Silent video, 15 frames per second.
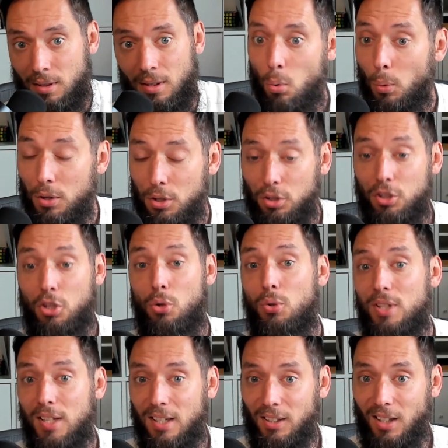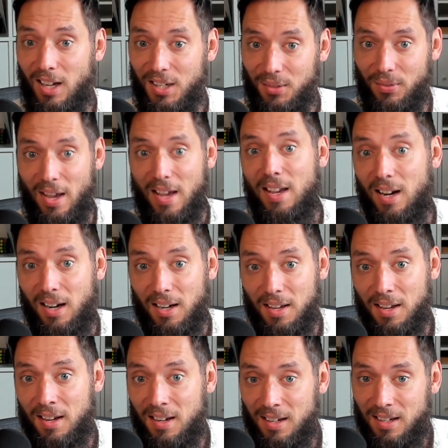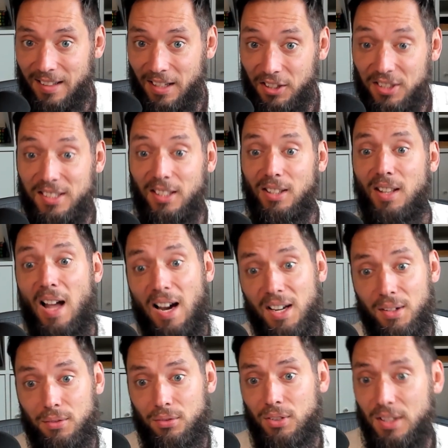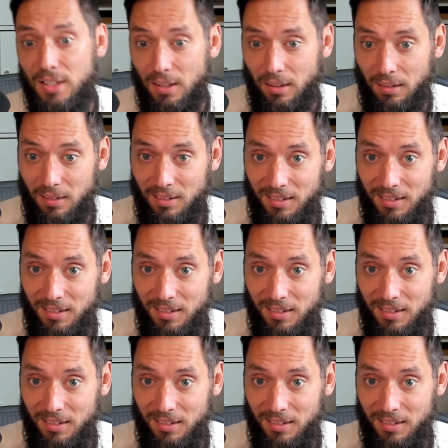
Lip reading: When you're using a lot of AI, there's a lot of reading.